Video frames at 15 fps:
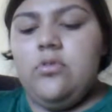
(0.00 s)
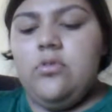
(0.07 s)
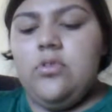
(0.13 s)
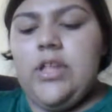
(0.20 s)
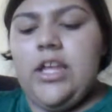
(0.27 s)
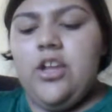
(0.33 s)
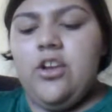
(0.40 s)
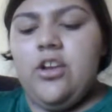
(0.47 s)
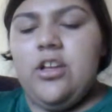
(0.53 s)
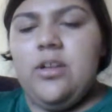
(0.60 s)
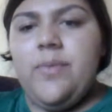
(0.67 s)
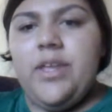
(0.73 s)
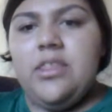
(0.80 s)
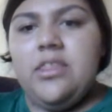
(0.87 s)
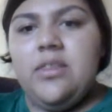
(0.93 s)
you're gonna
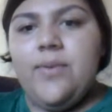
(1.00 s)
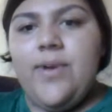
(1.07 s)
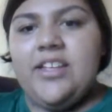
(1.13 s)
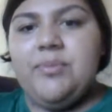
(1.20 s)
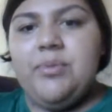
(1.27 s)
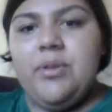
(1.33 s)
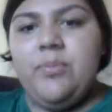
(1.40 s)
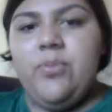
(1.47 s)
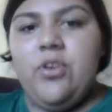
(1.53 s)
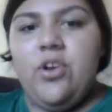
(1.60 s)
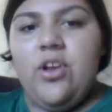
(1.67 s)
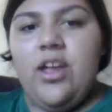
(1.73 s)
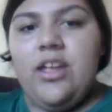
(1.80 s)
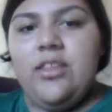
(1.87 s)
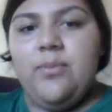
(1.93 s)
make the raspberry
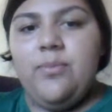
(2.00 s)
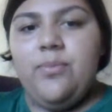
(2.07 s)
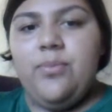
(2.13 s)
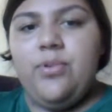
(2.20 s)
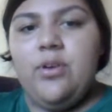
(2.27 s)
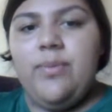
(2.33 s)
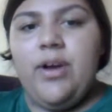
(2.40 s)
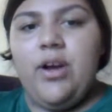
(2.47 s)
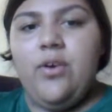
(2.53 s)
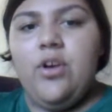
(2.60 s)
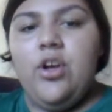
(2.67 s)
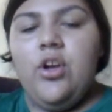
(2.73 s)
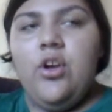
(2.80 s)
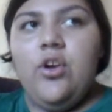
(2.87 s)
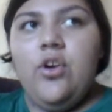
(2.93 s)
puree, and then put about
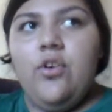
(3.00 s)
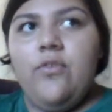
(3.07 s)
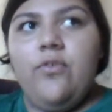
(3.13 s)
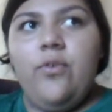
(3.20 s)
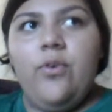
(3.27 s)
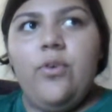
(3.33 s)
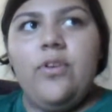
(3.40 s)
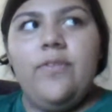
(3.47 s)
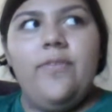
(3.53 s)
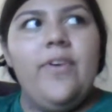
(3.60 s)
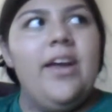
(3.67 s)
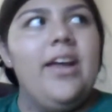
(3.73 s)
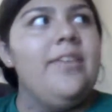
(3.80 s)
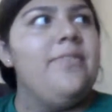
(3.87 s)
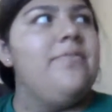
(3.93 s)
4 to
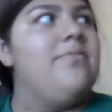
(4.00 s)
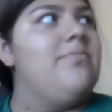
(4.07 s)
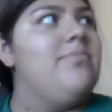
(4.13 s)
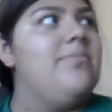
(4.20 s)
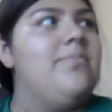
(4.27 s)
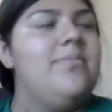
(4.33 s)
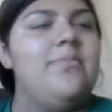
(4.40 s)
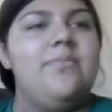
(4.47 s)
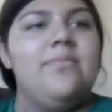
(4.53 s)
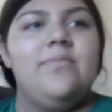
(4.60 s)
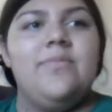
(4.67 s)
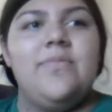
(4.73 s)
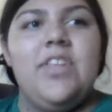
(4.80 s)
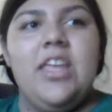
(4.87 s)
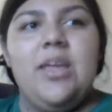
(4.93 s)
5
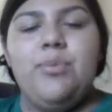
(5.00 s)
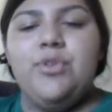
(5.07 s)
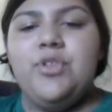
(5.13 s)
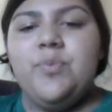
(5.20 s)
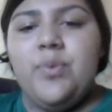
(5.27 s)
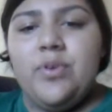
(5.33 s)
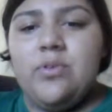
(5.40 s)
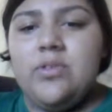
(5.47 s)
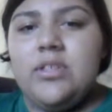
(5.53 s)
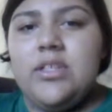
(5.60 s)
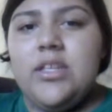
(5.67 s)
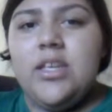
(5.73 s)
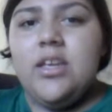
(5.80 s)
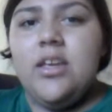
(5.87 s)
tablespoons.